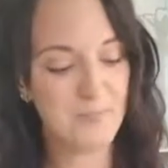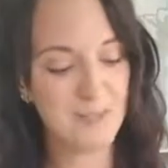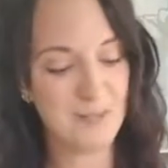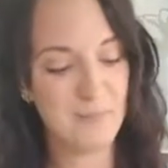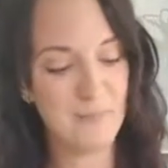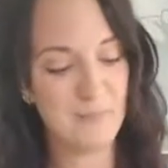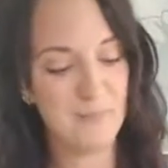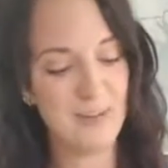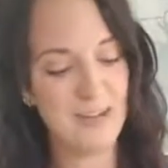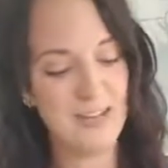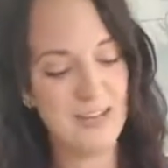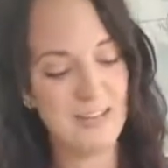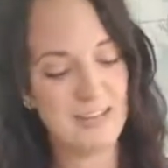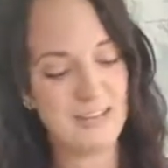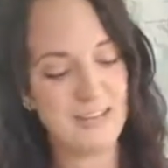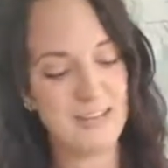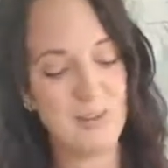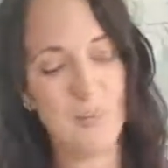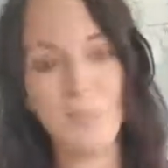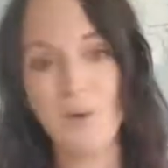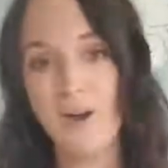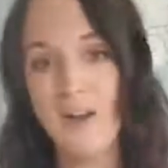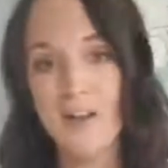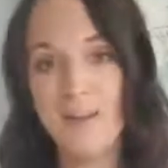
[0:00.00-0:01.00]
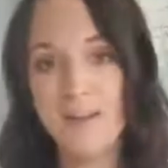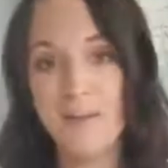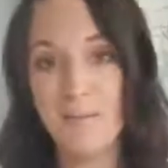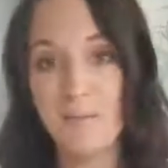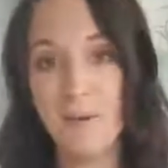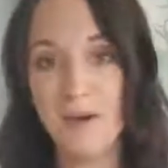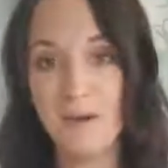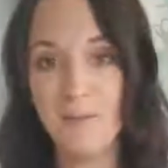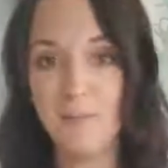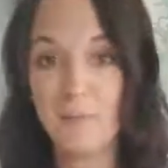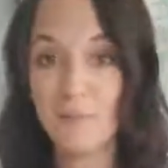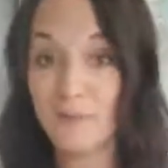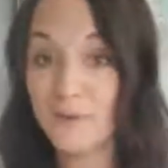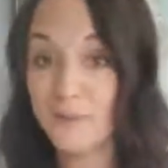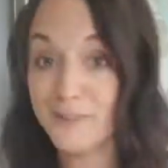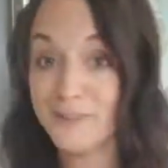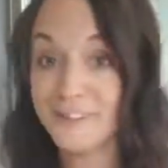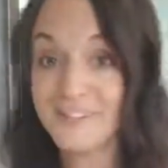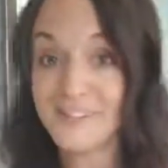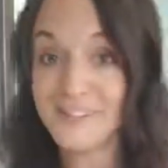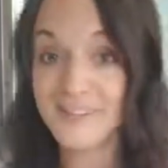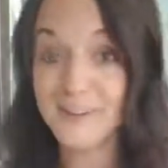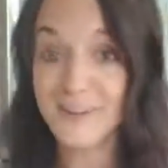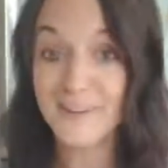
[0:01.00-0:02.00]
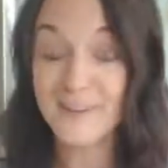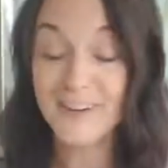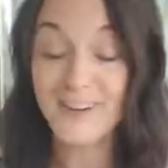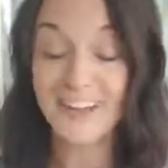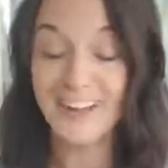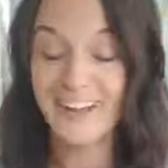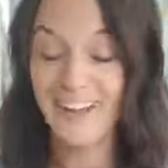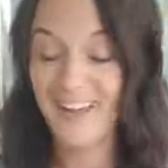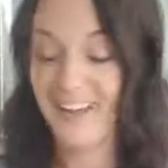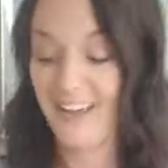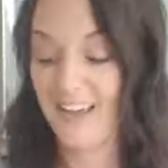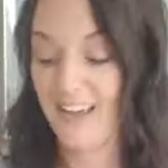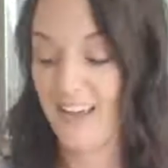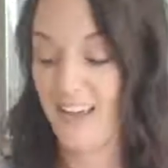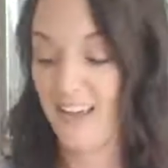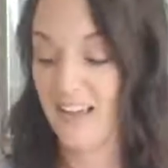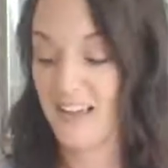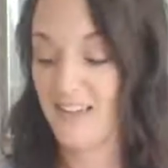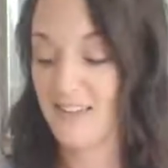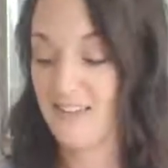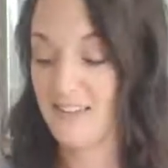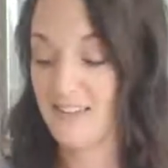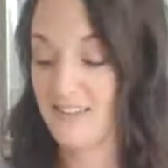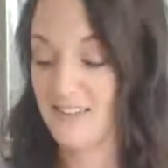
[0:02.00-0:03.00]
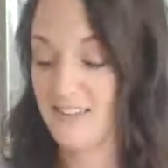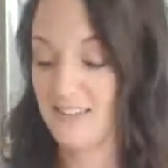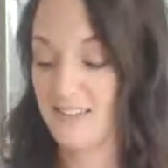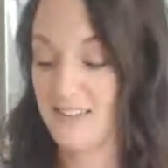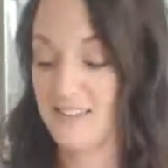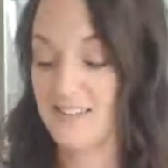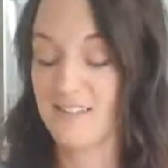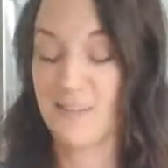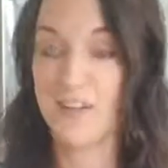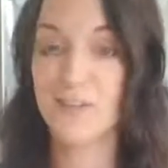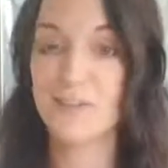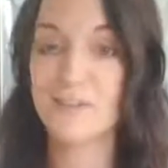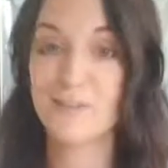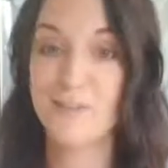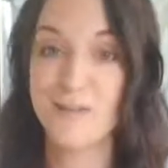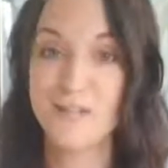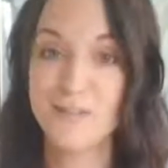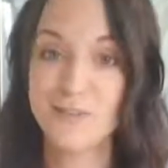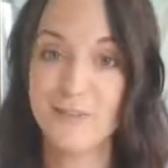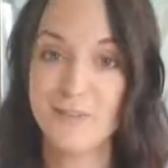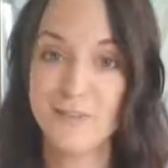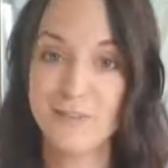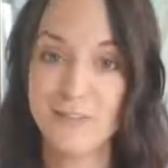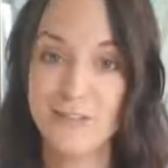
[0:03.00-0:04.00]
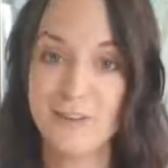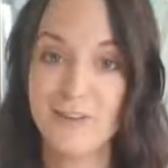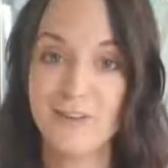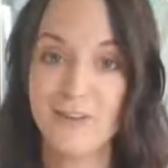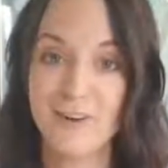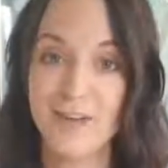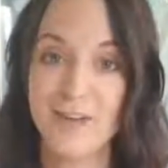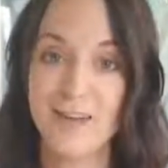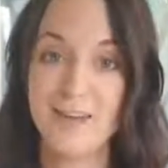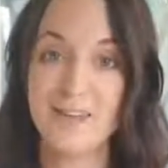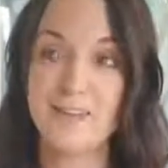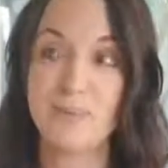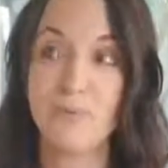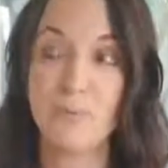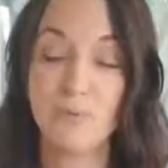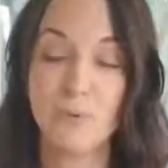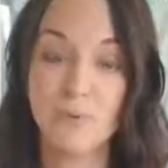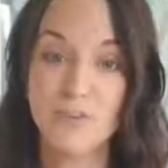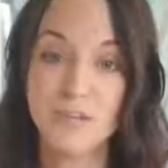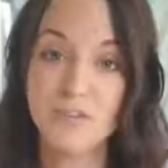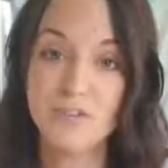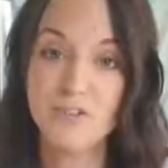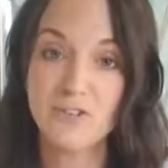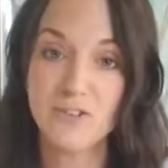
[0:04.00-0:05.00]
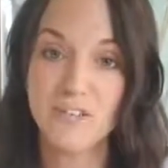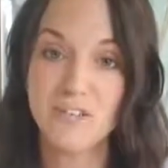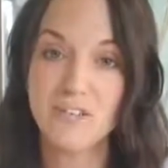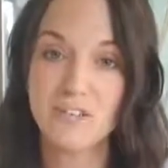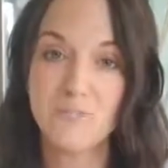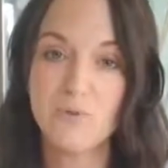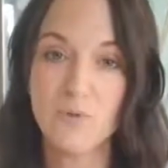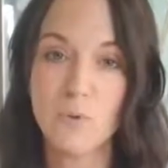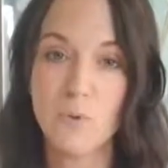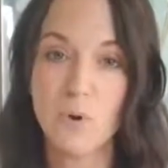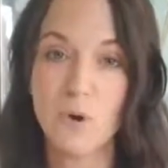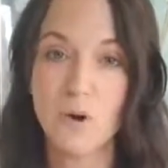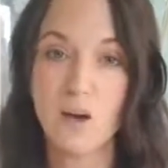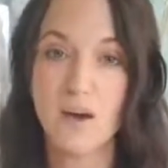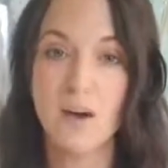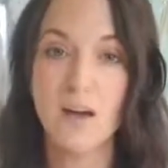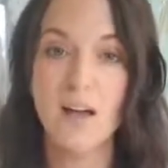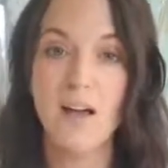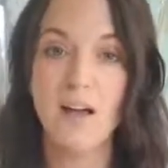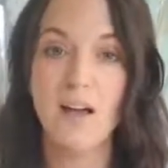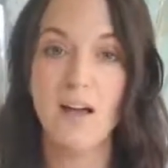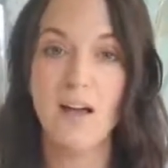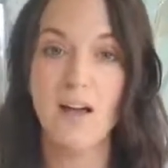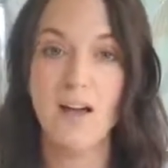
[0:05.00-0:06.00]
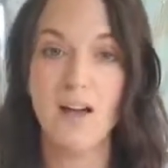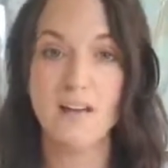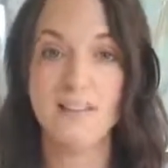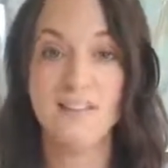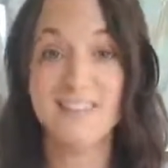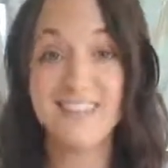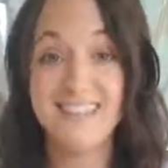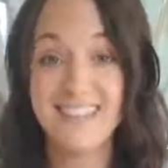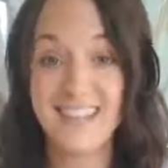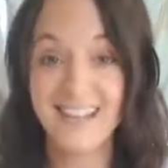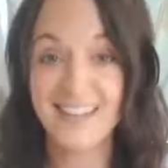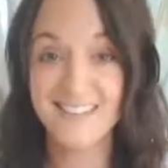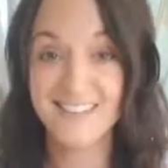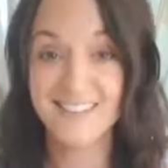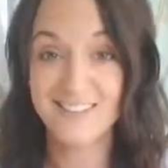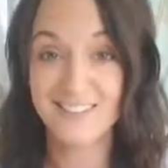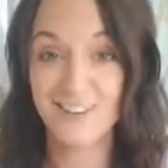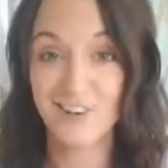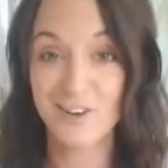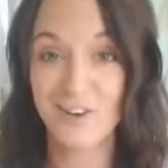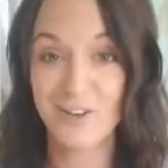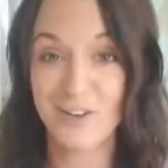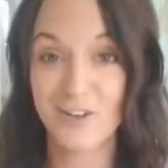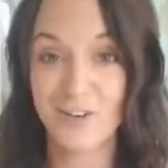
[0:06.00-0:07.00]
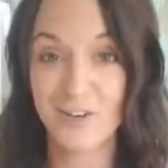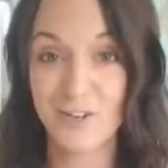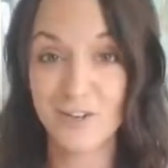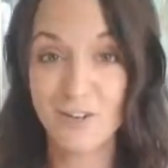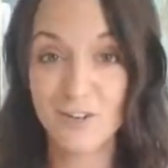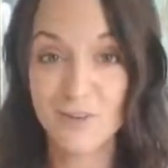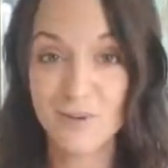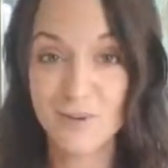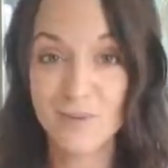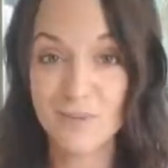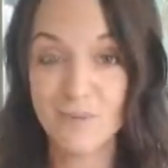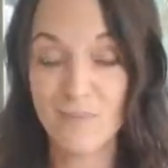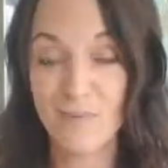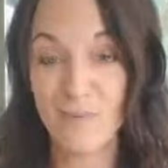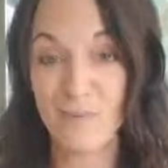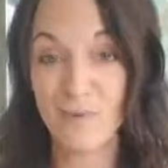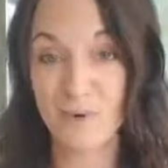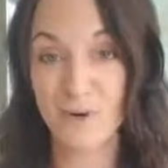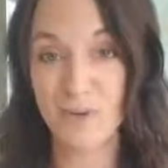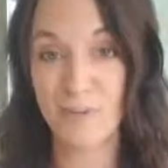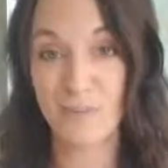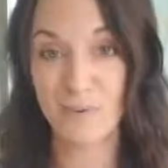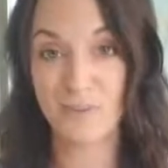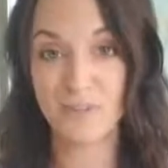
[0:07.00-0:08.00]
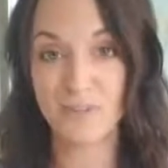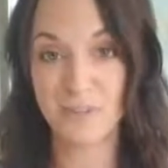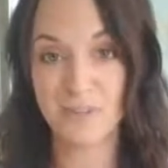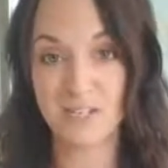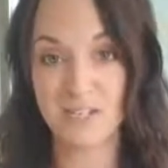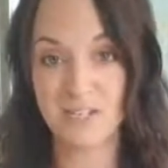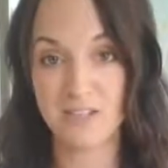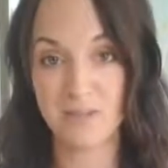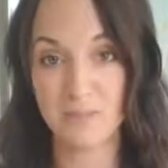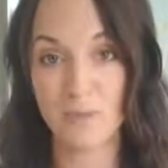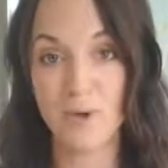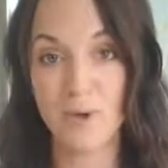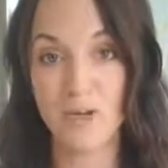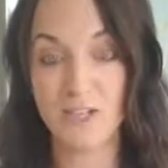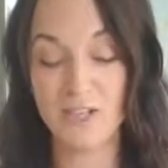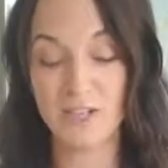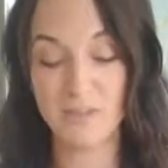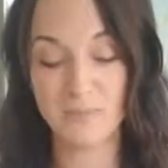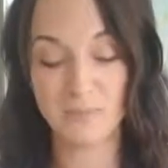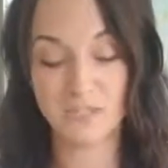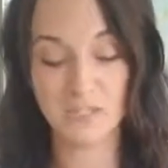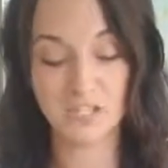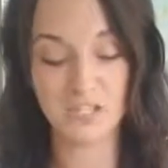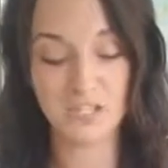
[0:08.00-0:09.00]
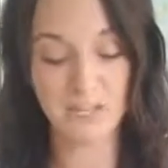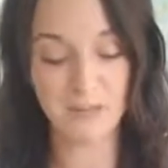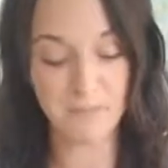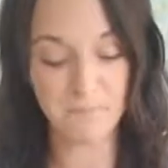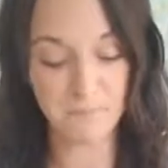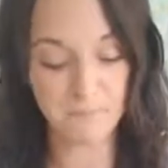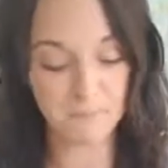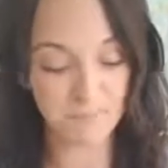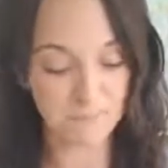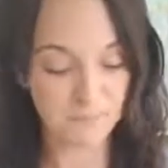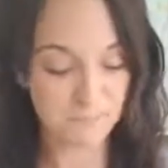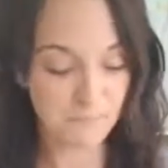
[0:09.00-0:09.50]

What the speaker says: But one pump will do. And this also makes a really great pre-treat for stains on your clothes before you put them into the washing machine.